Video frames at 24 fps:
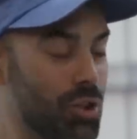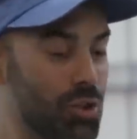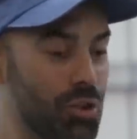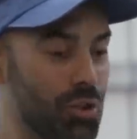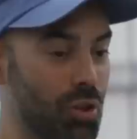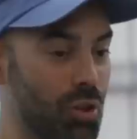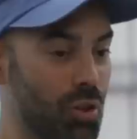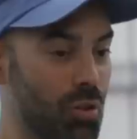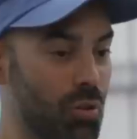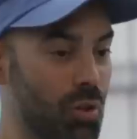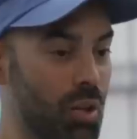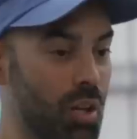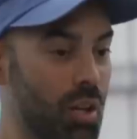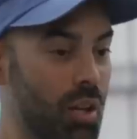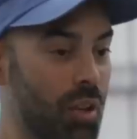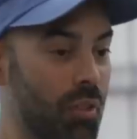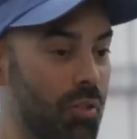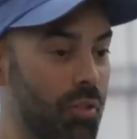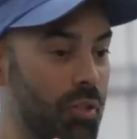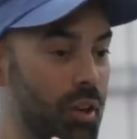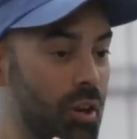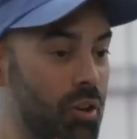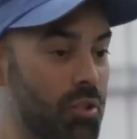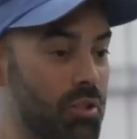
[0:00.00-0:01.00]
You know,
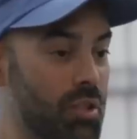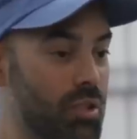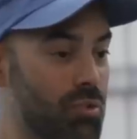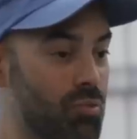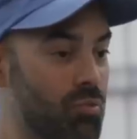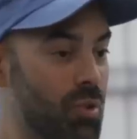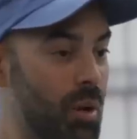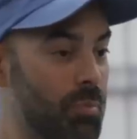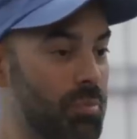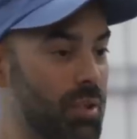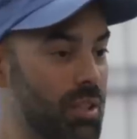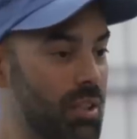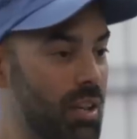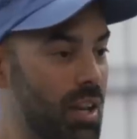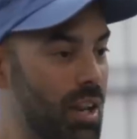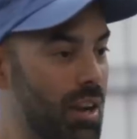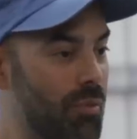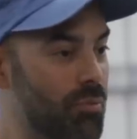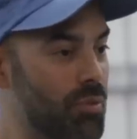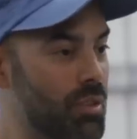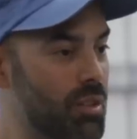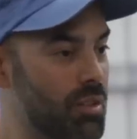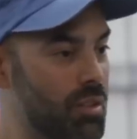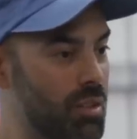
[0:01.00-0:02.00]
they're disrupting
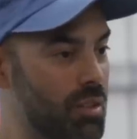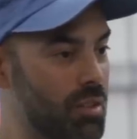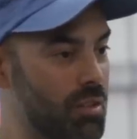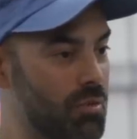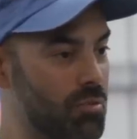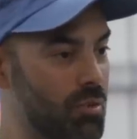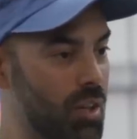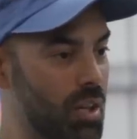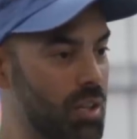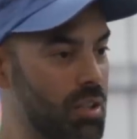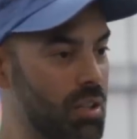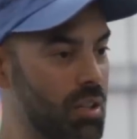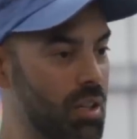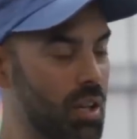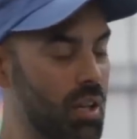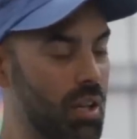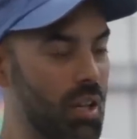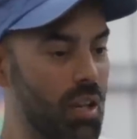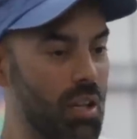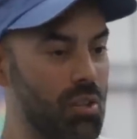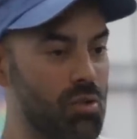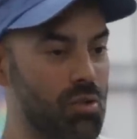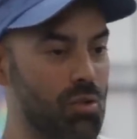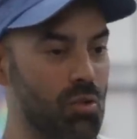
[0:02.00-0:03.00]
everything, right?
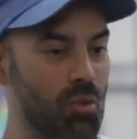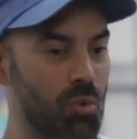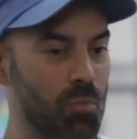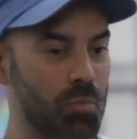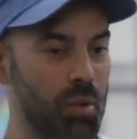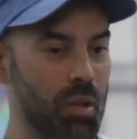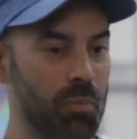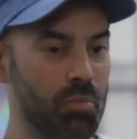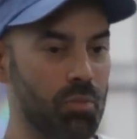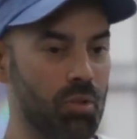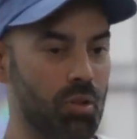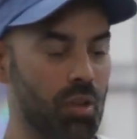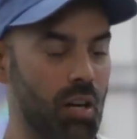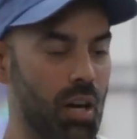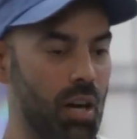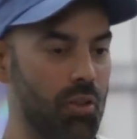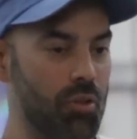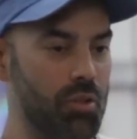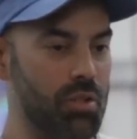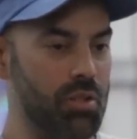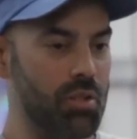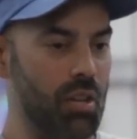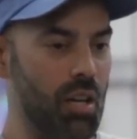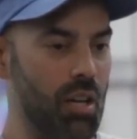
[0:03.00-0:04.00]
And so people are
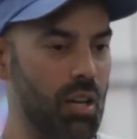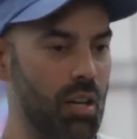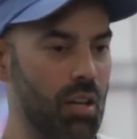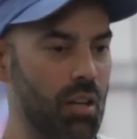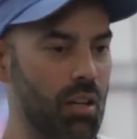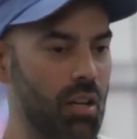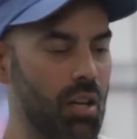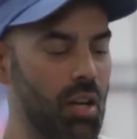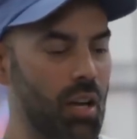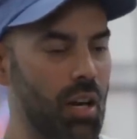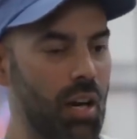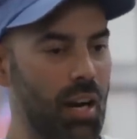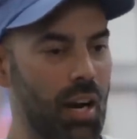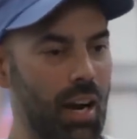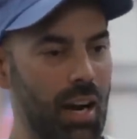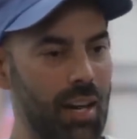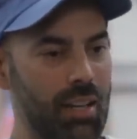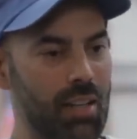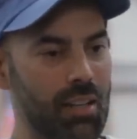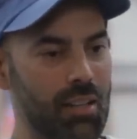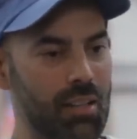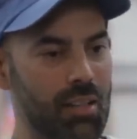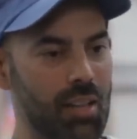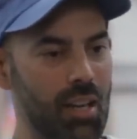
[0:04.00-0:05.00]
either saying,
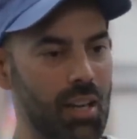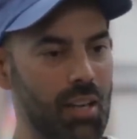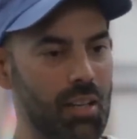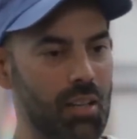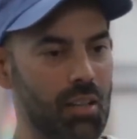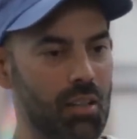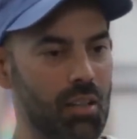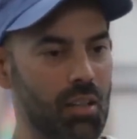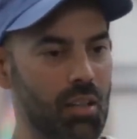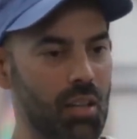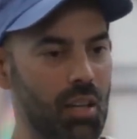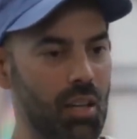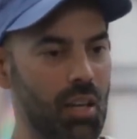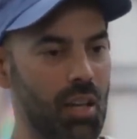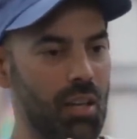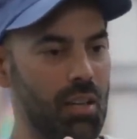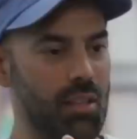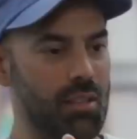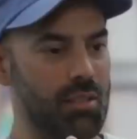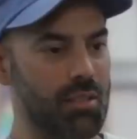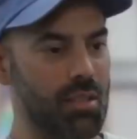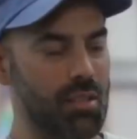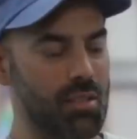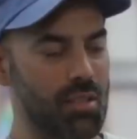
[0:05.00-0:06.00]
I can take
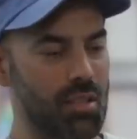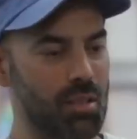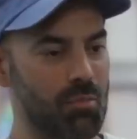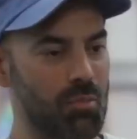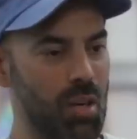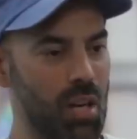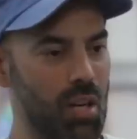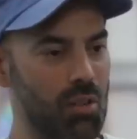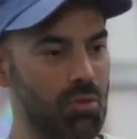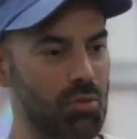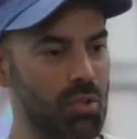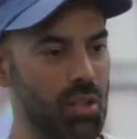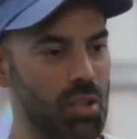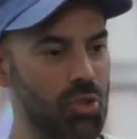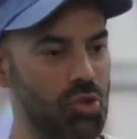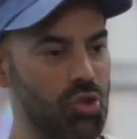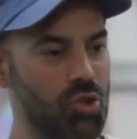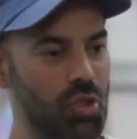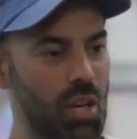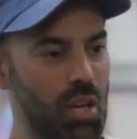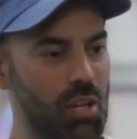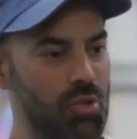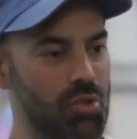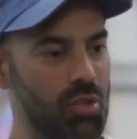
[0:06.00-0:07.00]
an existing model
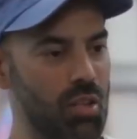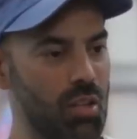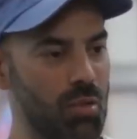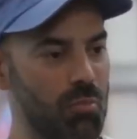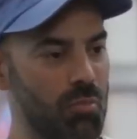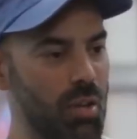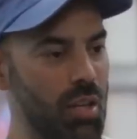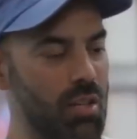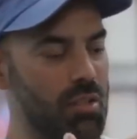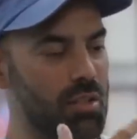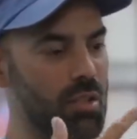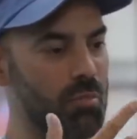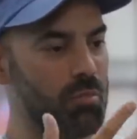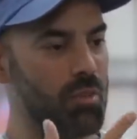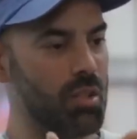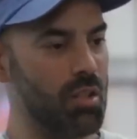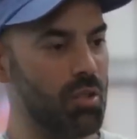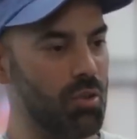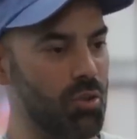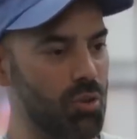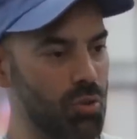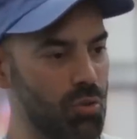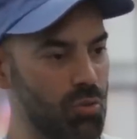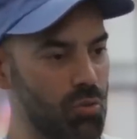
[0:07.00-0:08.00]
and change it and make
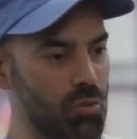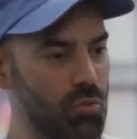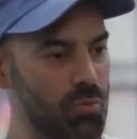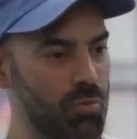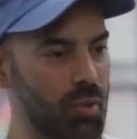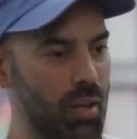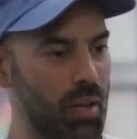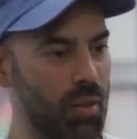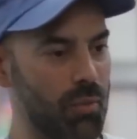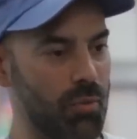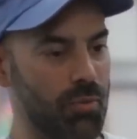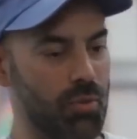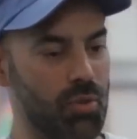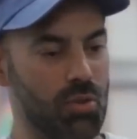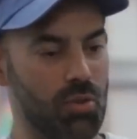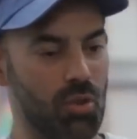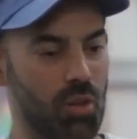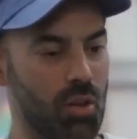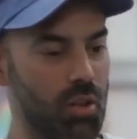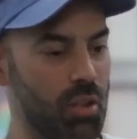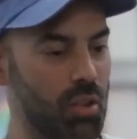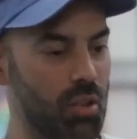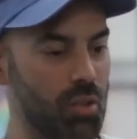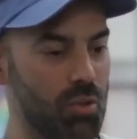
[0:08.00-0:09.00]
something new by
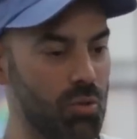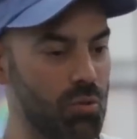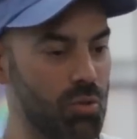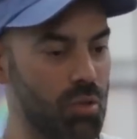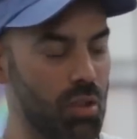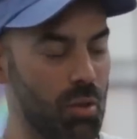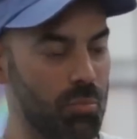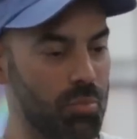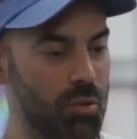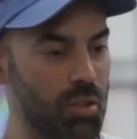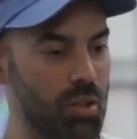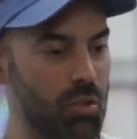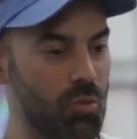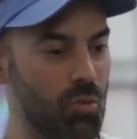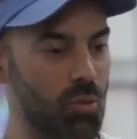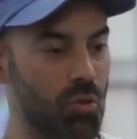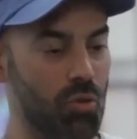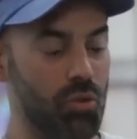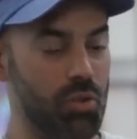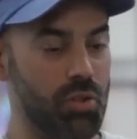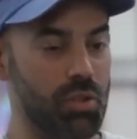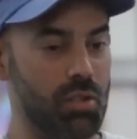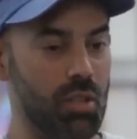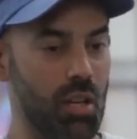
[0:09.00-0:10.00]
starting a new company,
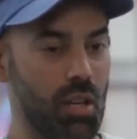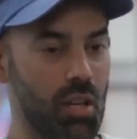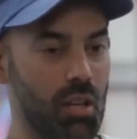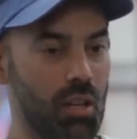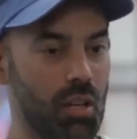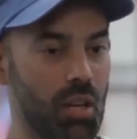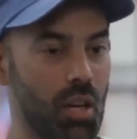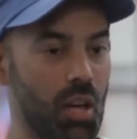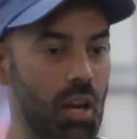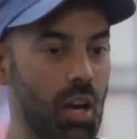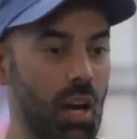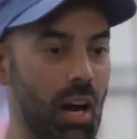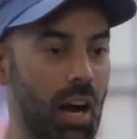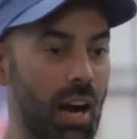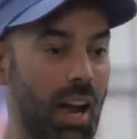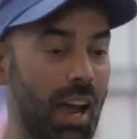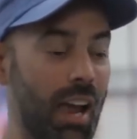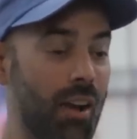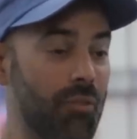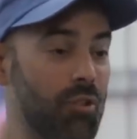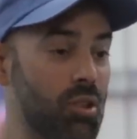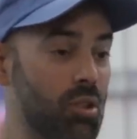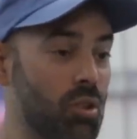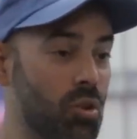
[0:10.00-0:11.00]
or they're saying,
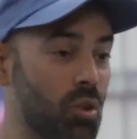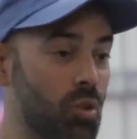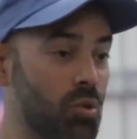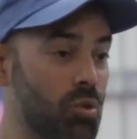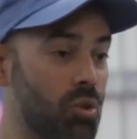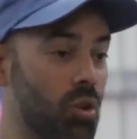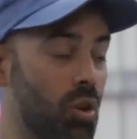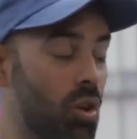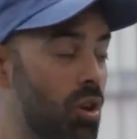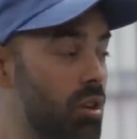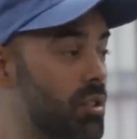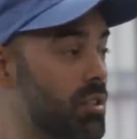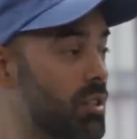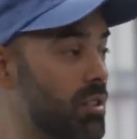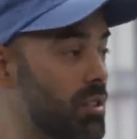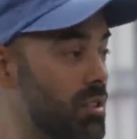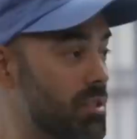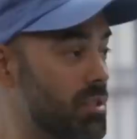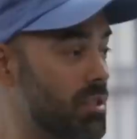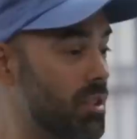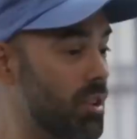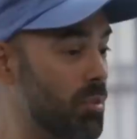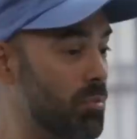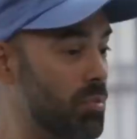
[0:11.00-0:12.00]
I have to go talk to
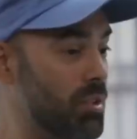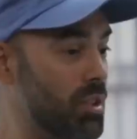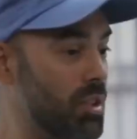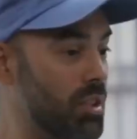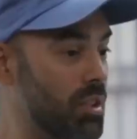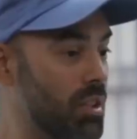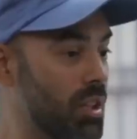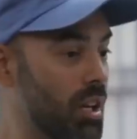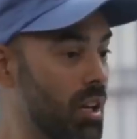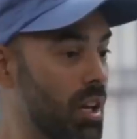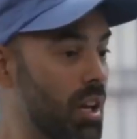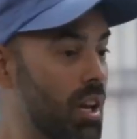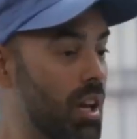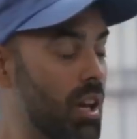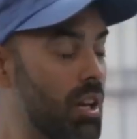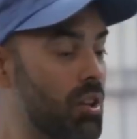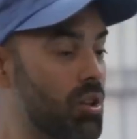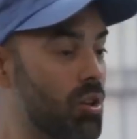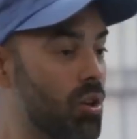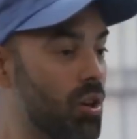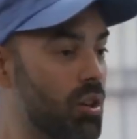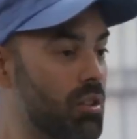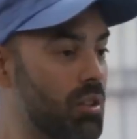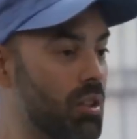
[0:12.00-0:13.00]
this company
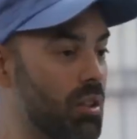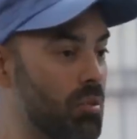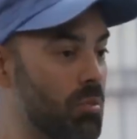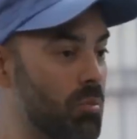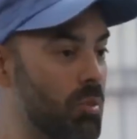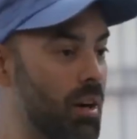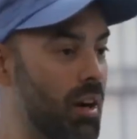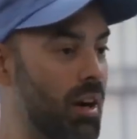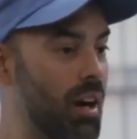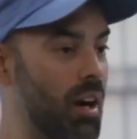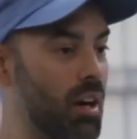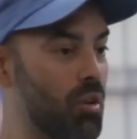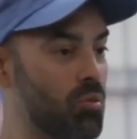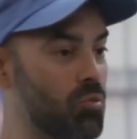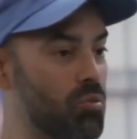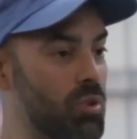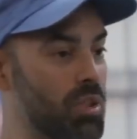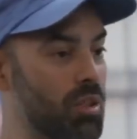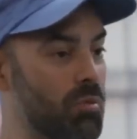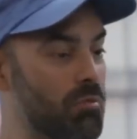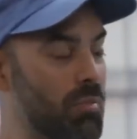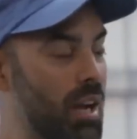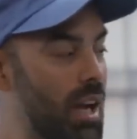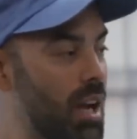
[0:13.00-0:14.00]
and talk to them about how to
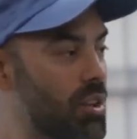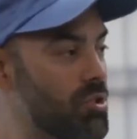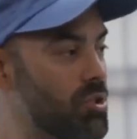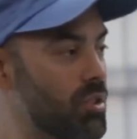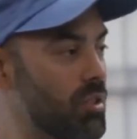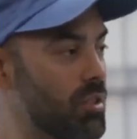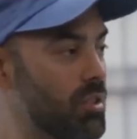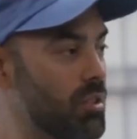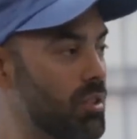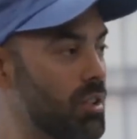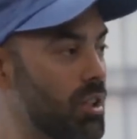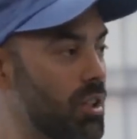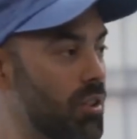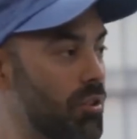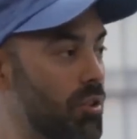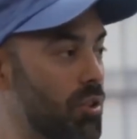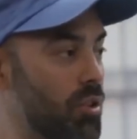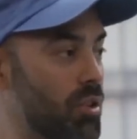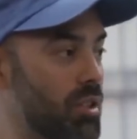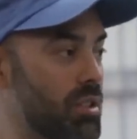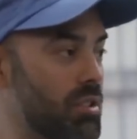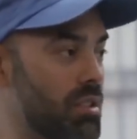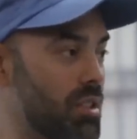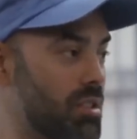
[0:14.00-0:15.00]
reimagine
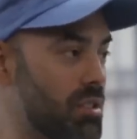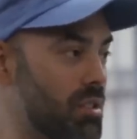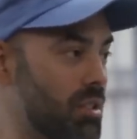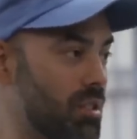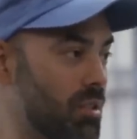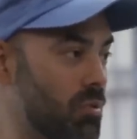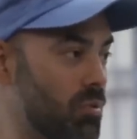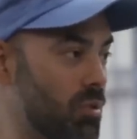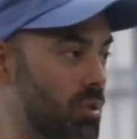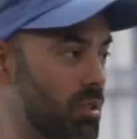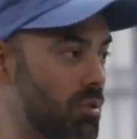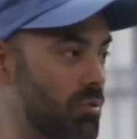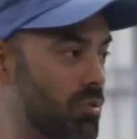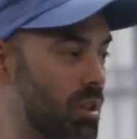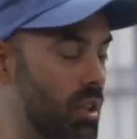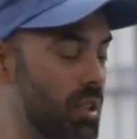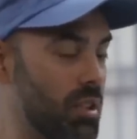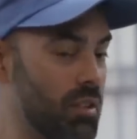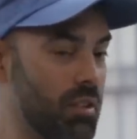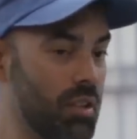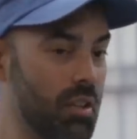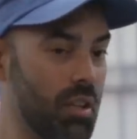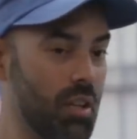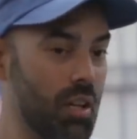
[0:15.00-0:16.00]
their existing one,
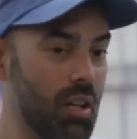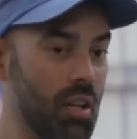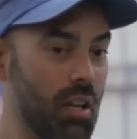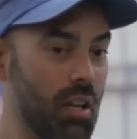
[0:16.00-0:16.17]
right?